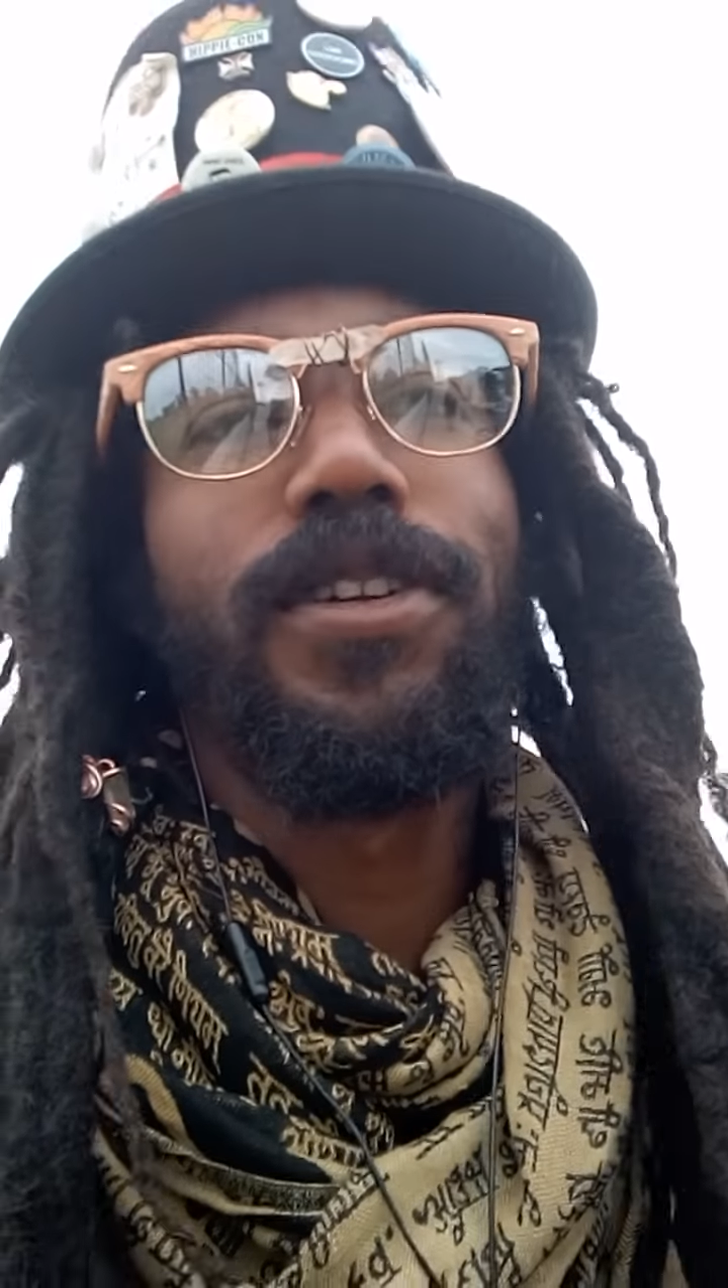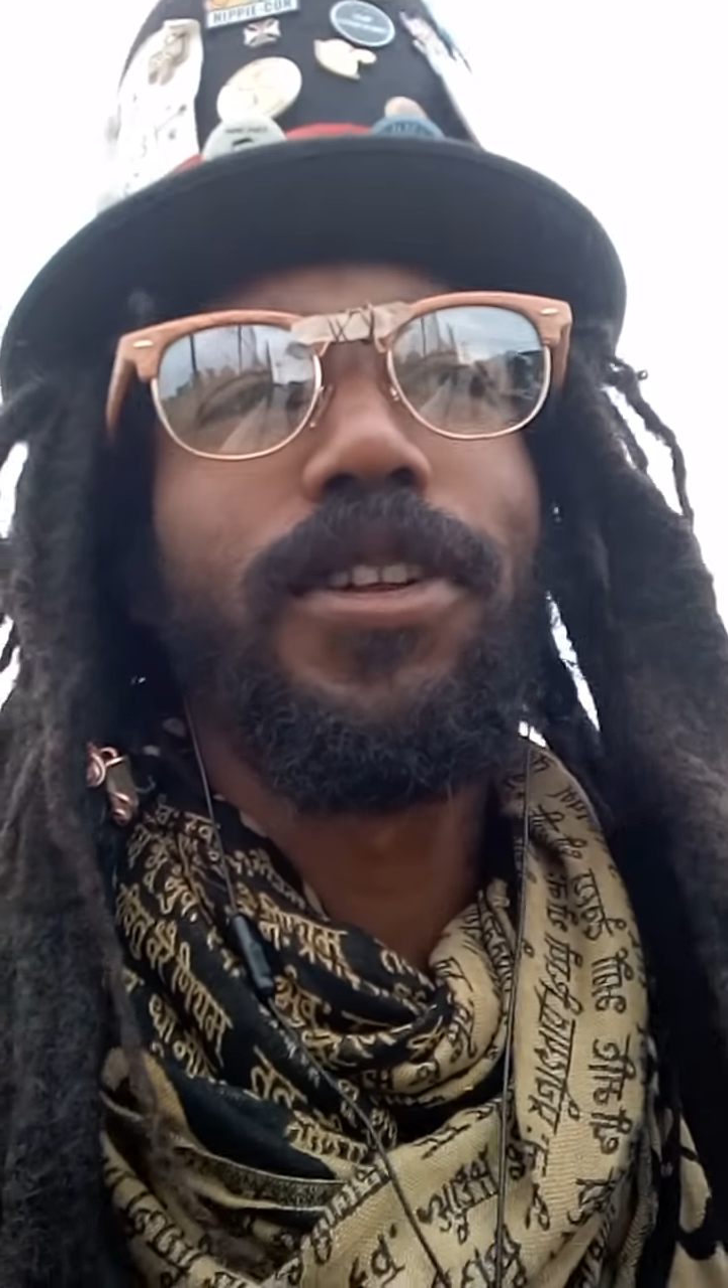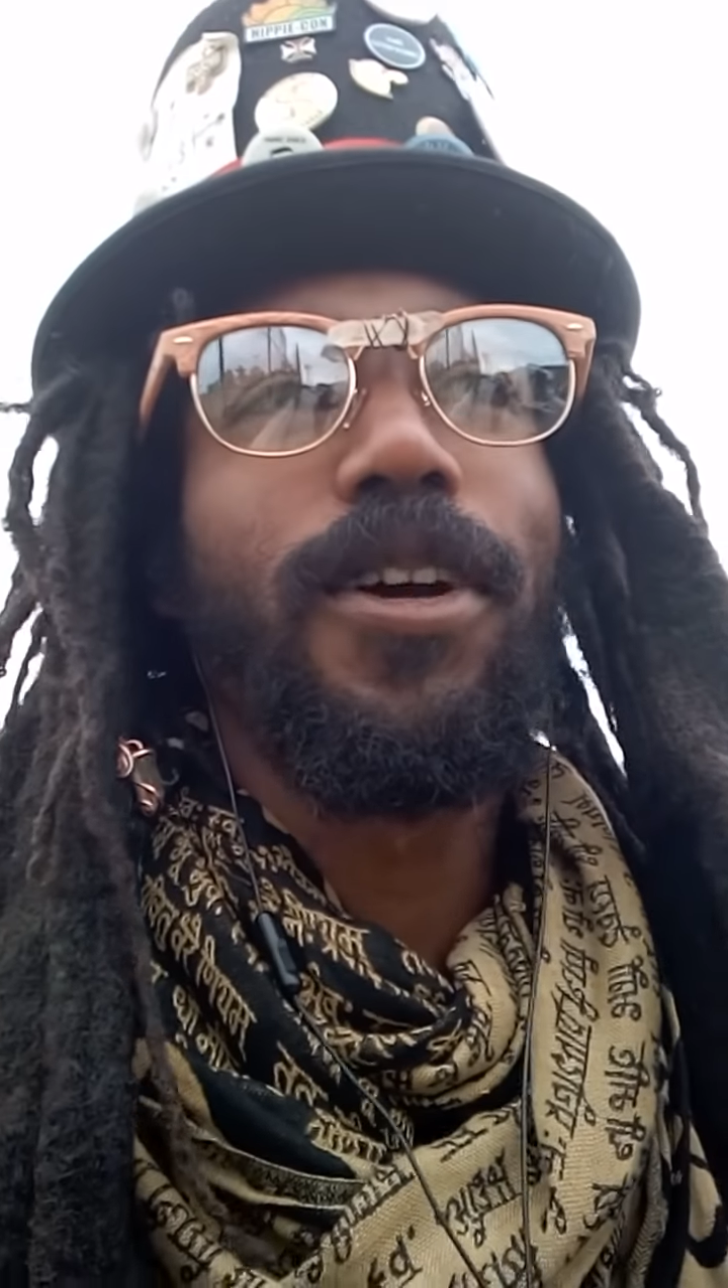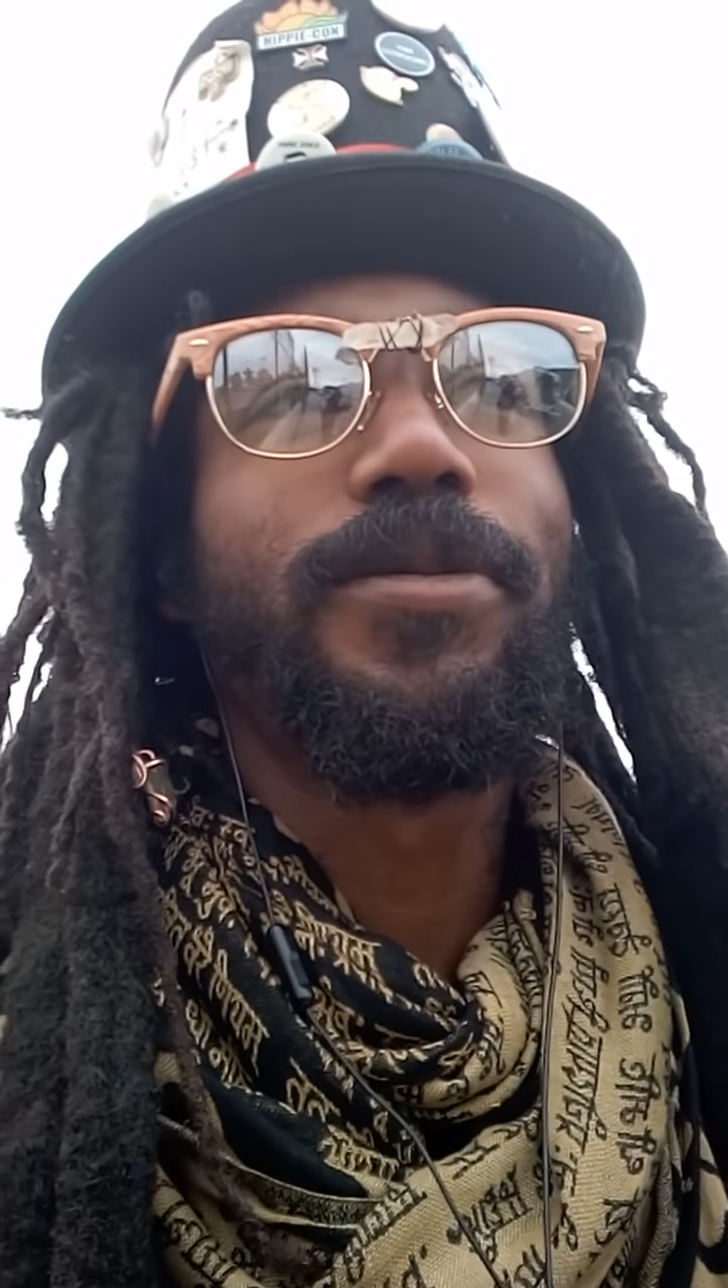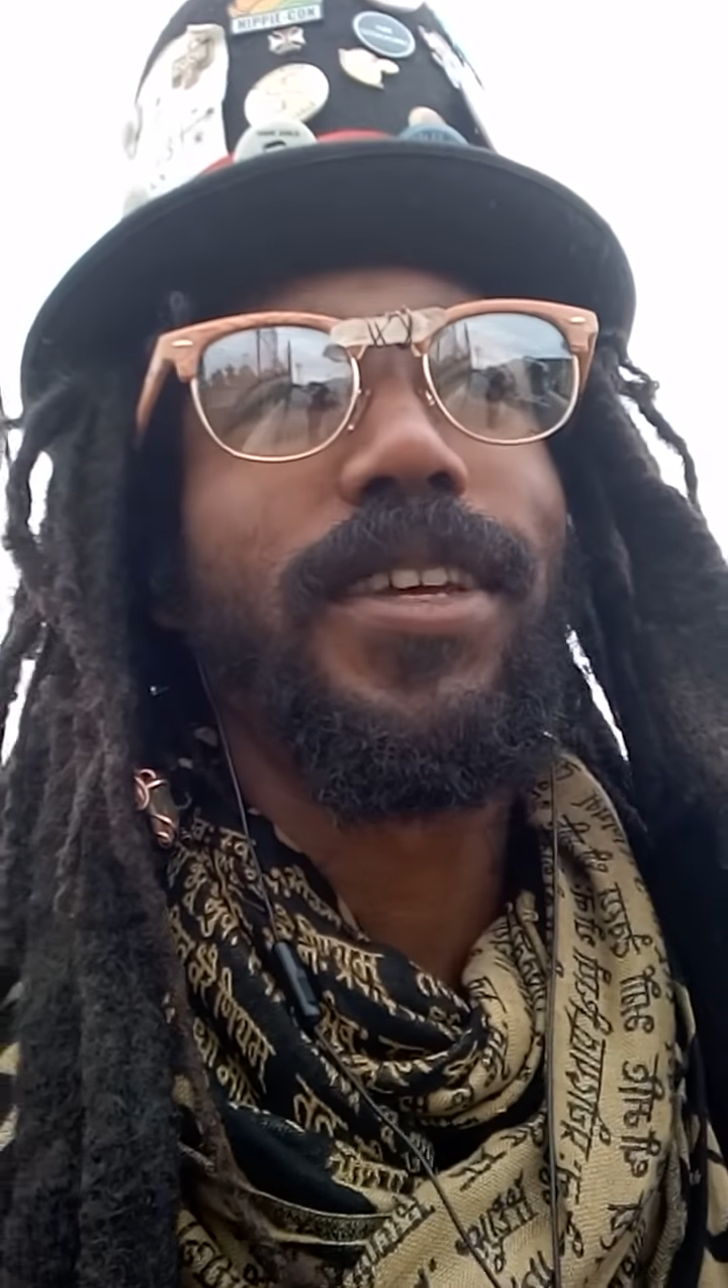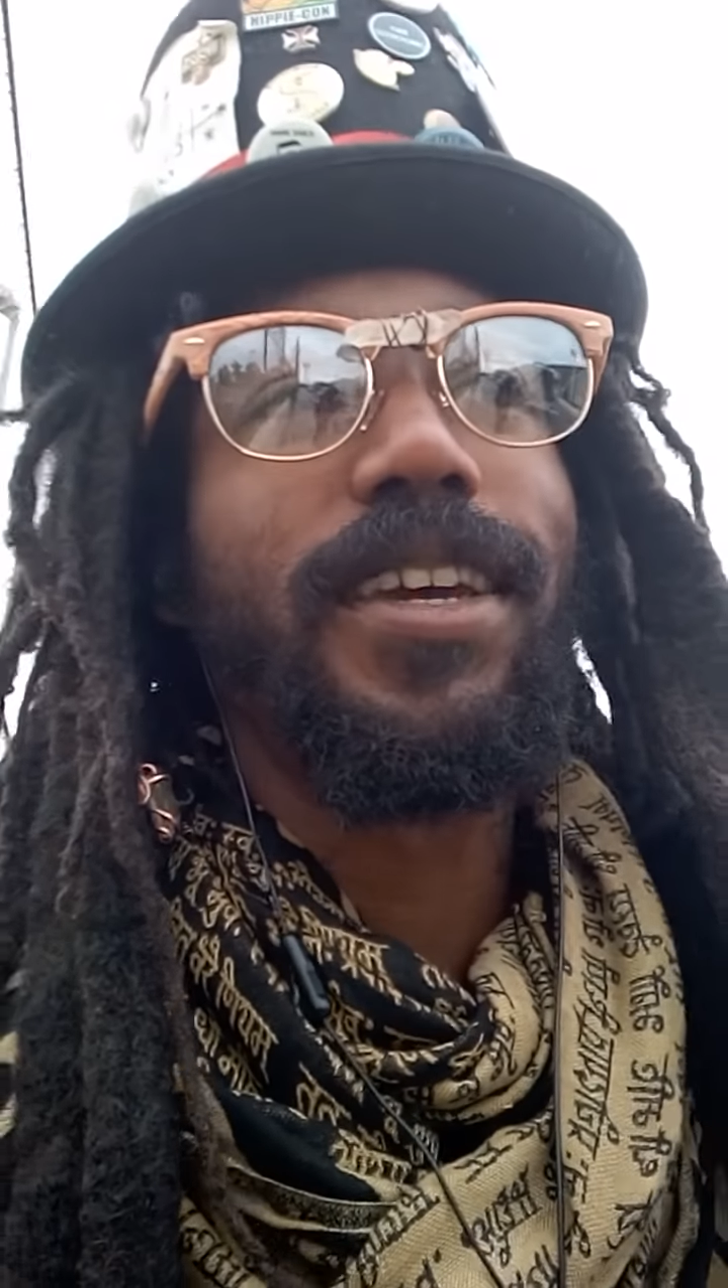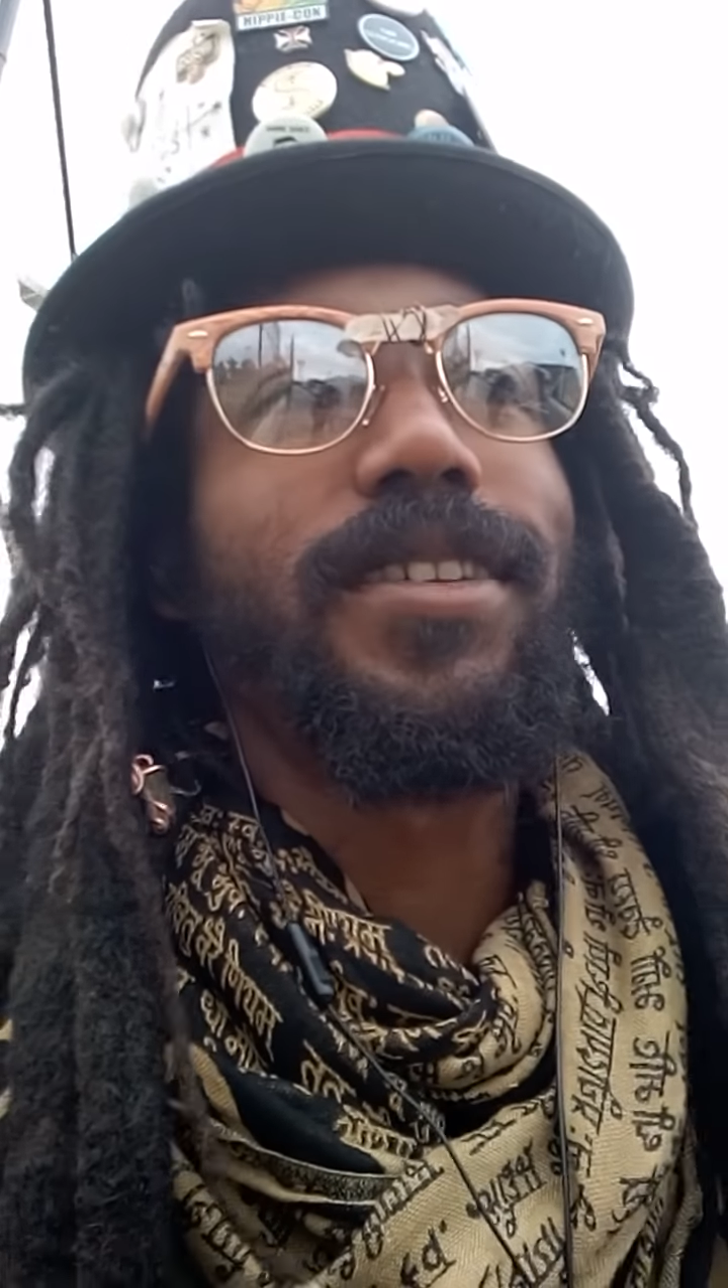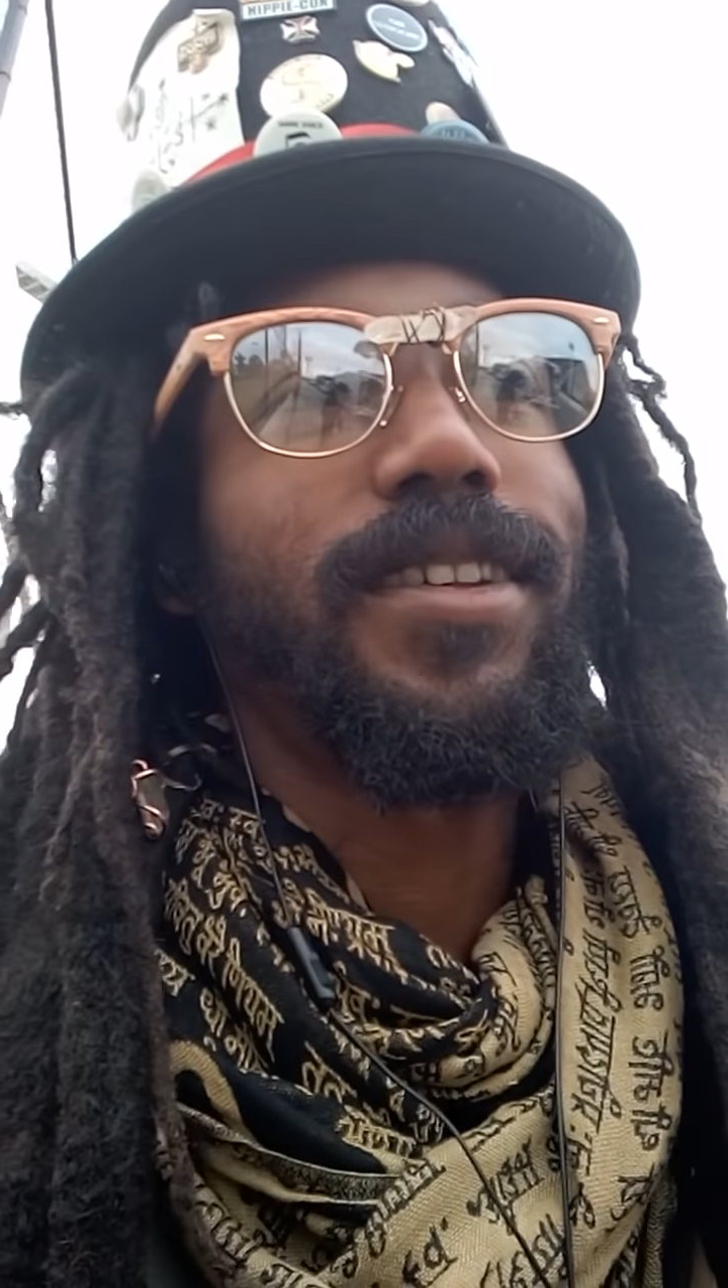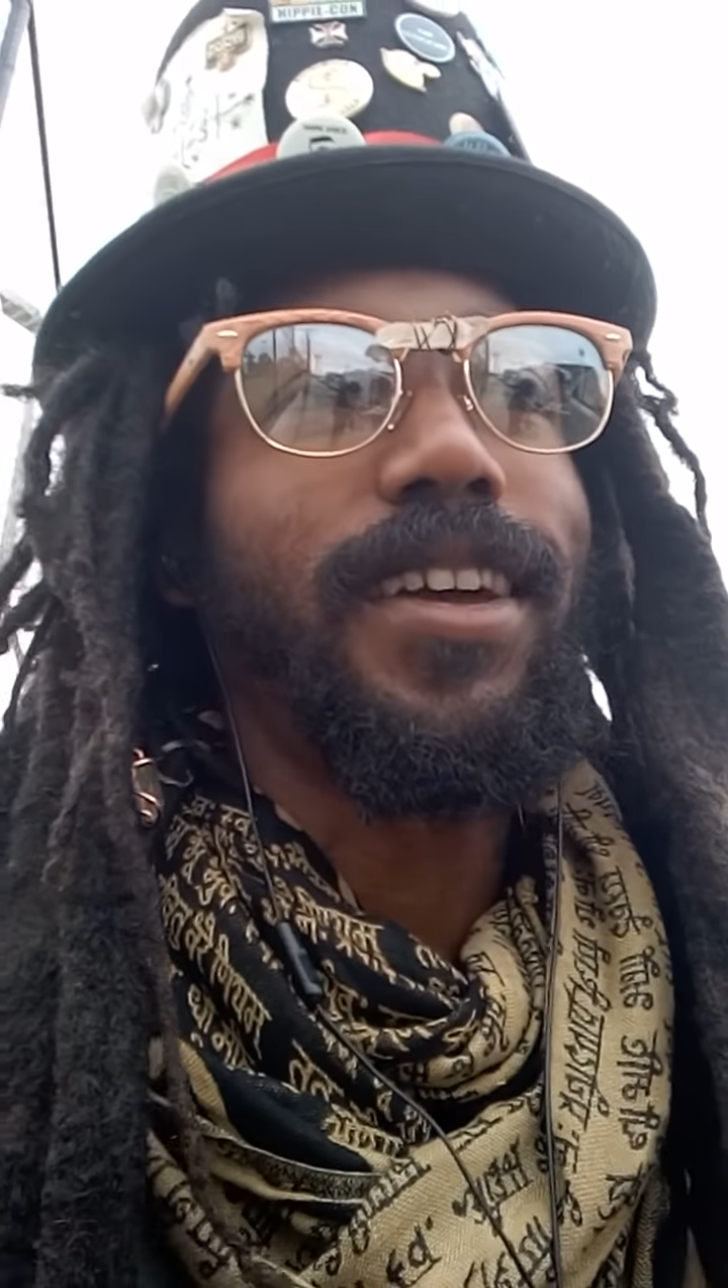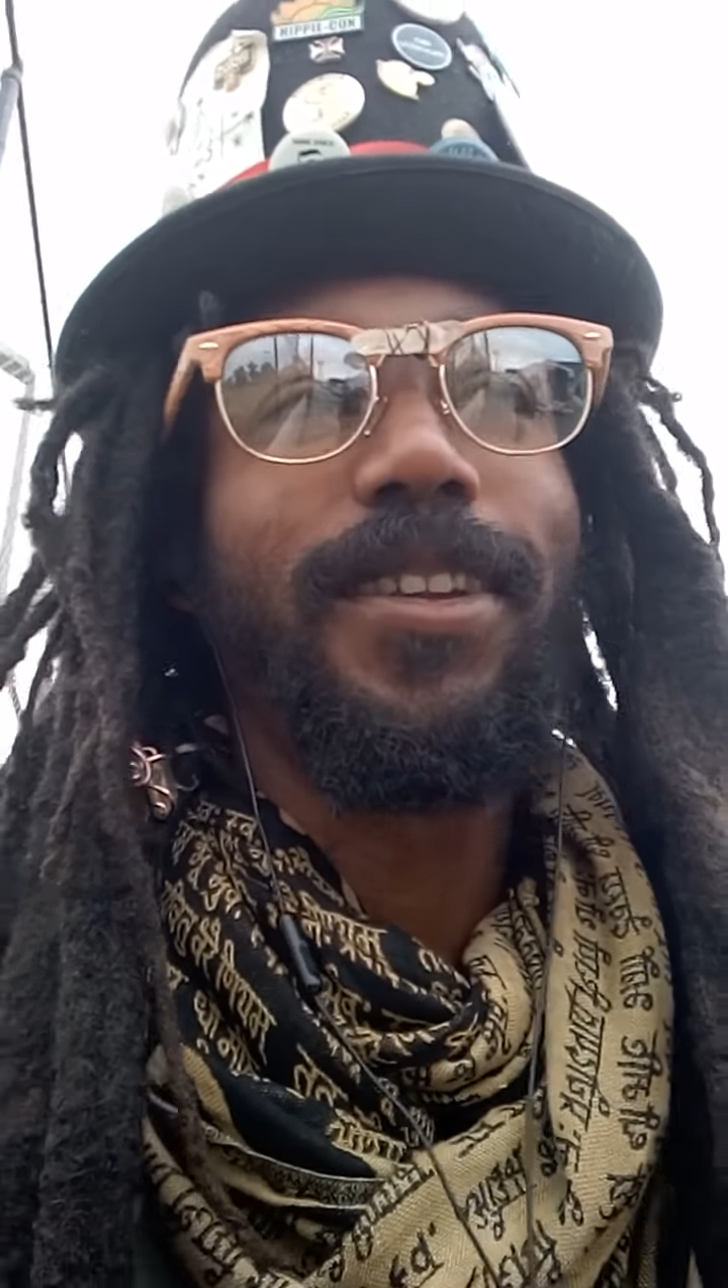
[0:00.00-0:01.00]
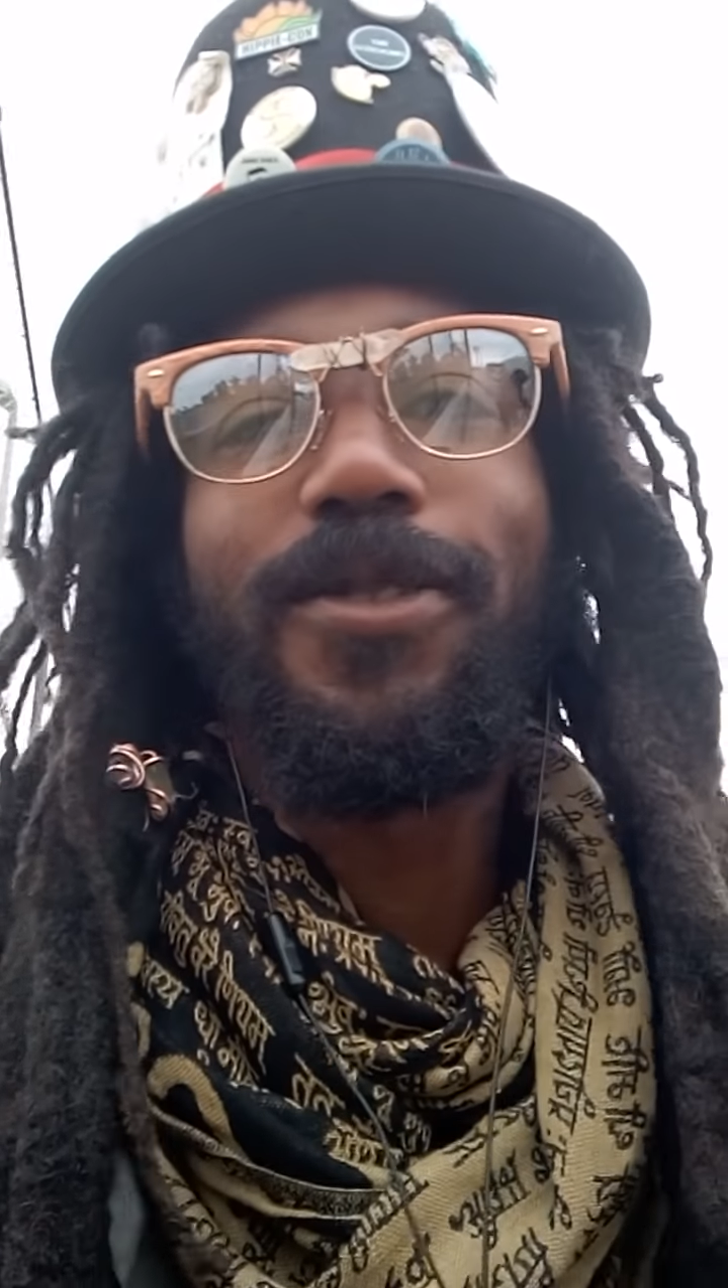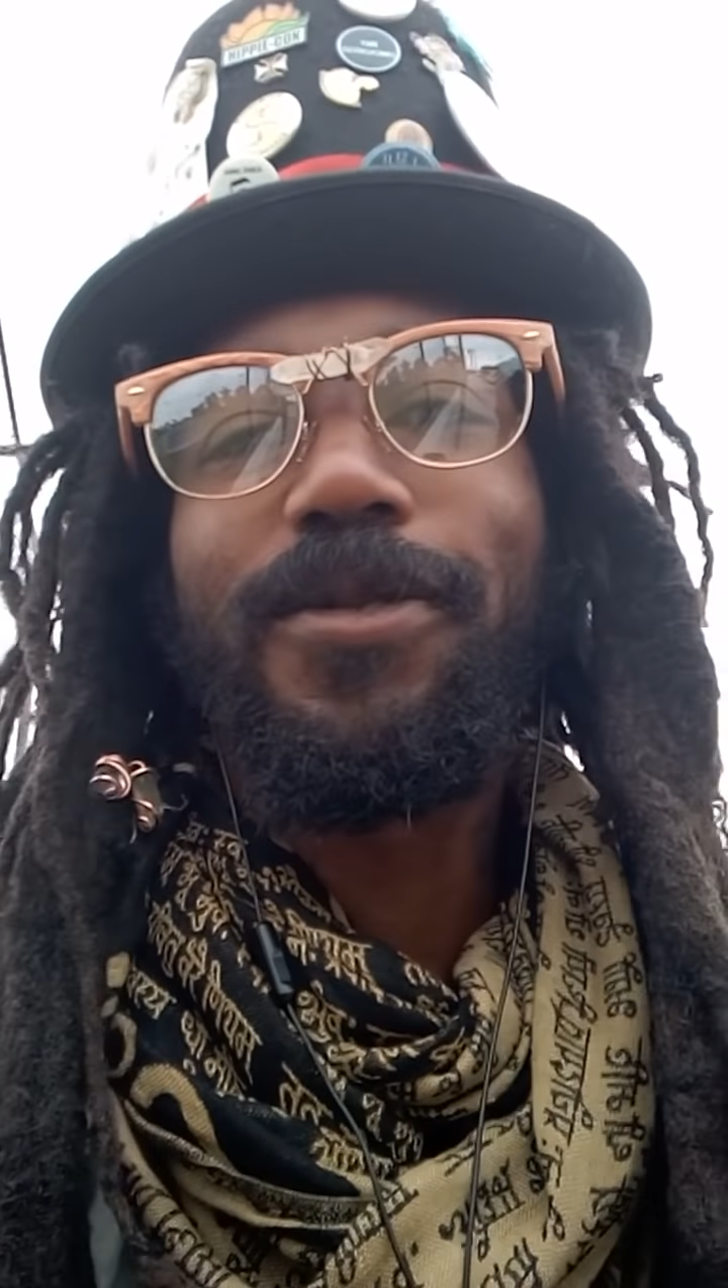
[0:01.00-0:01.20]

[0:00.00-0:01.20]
You know what I'm saying? It's like, oh.